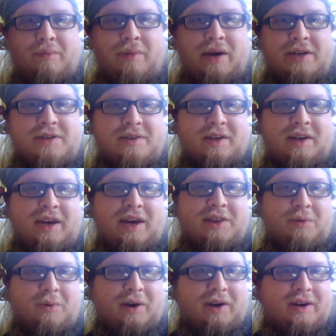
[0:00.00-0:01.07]
Magic the
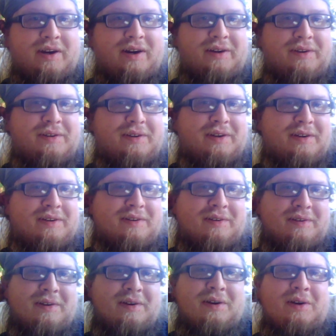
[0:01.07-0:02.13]
Gathering content,
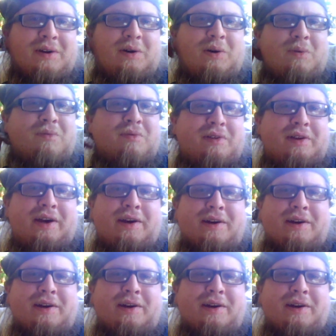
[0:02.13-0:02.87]
and hopefully